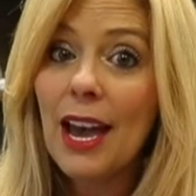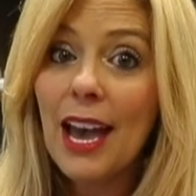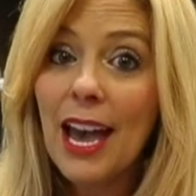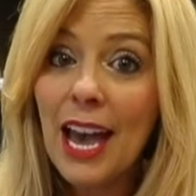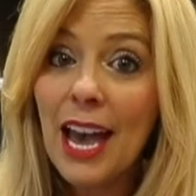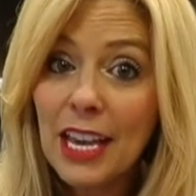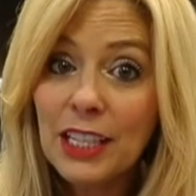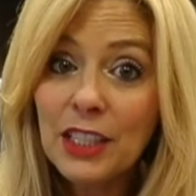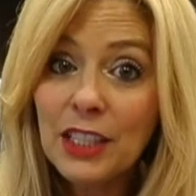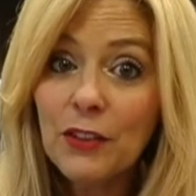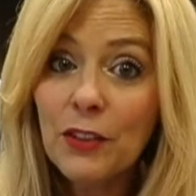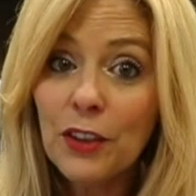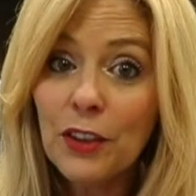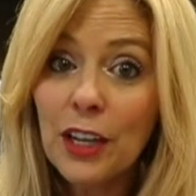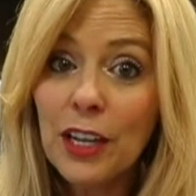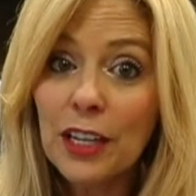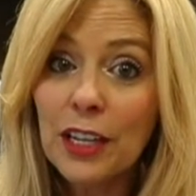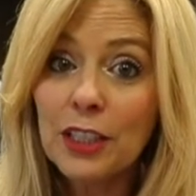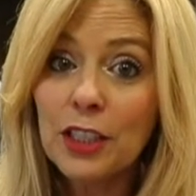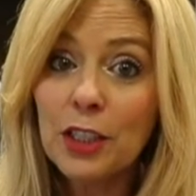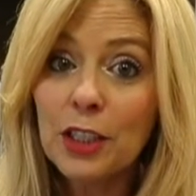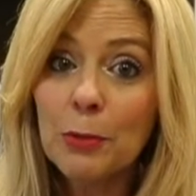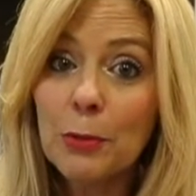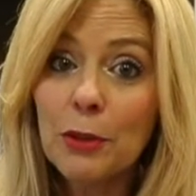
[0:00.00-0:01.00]
ask for
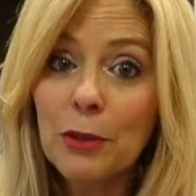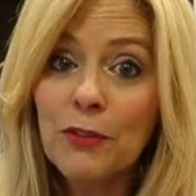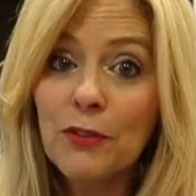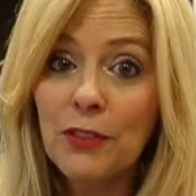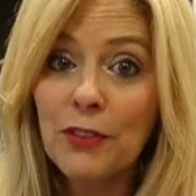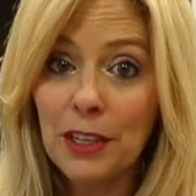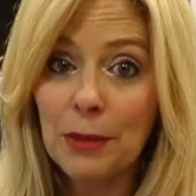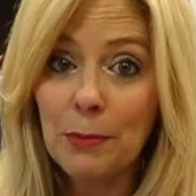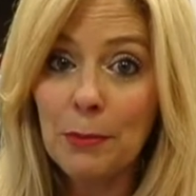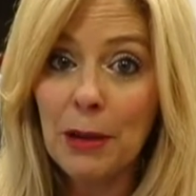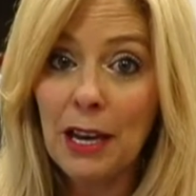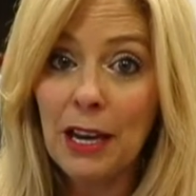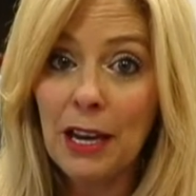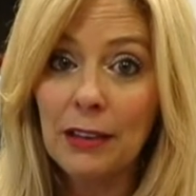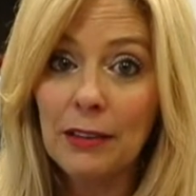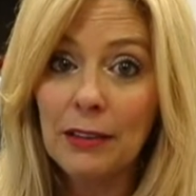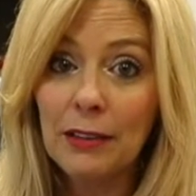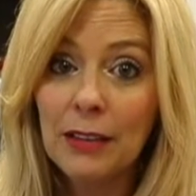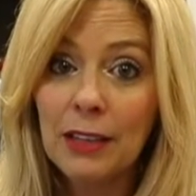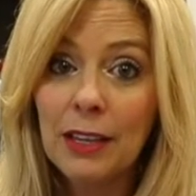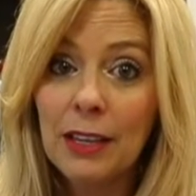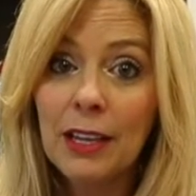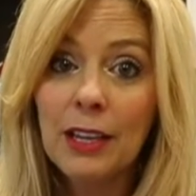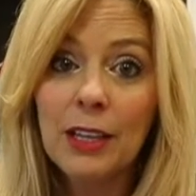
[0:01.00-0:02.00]
customer feedback.
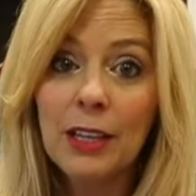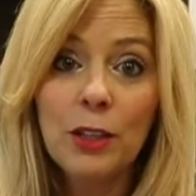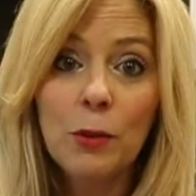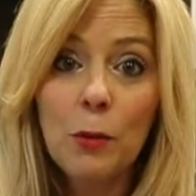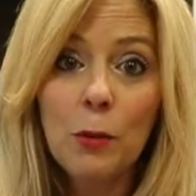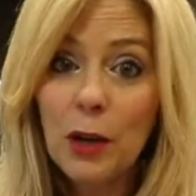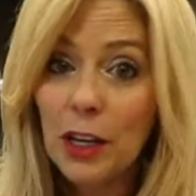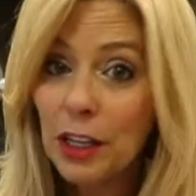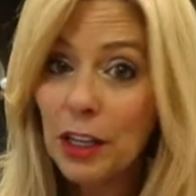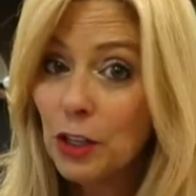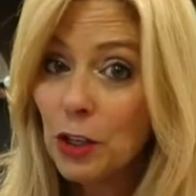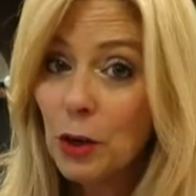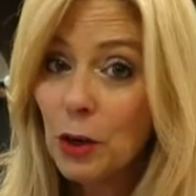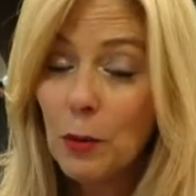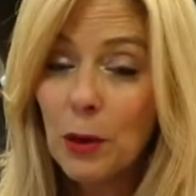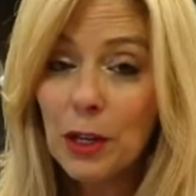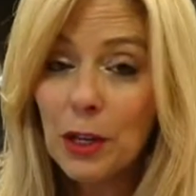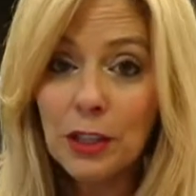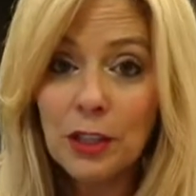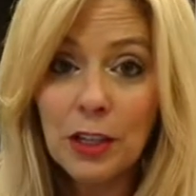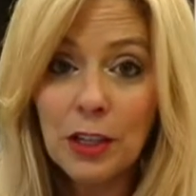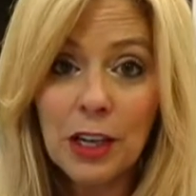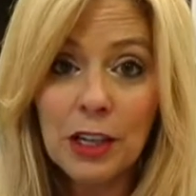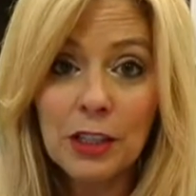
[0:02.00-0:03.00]
You want to know
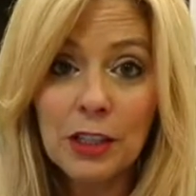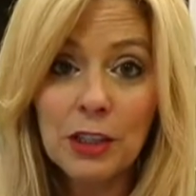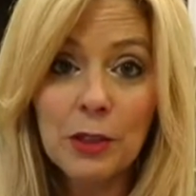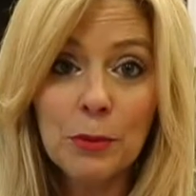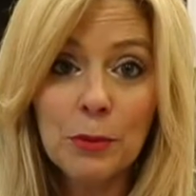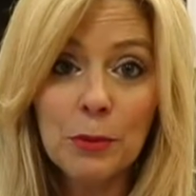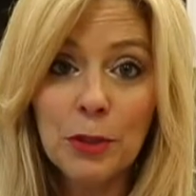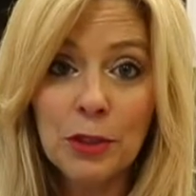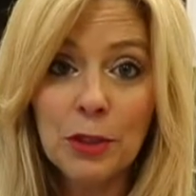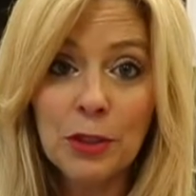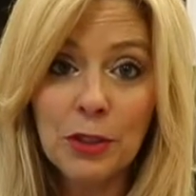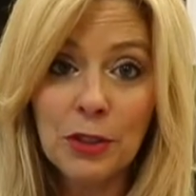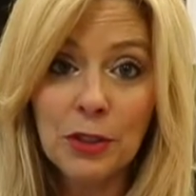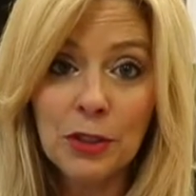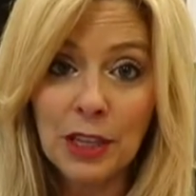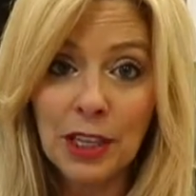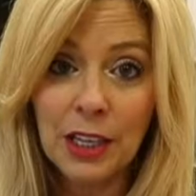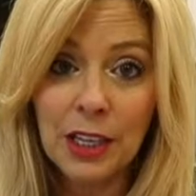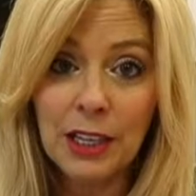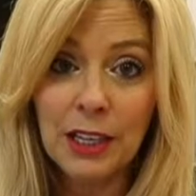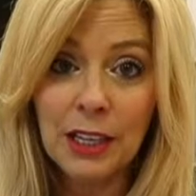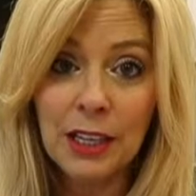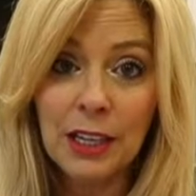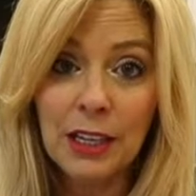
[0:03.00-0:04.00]
what your customers are
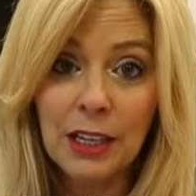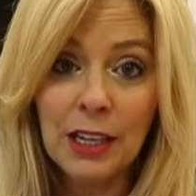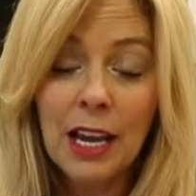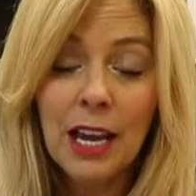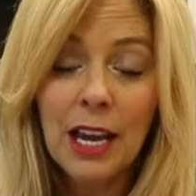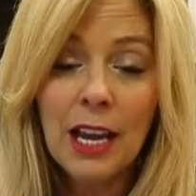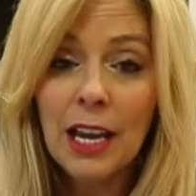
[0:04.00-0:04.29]
thinking,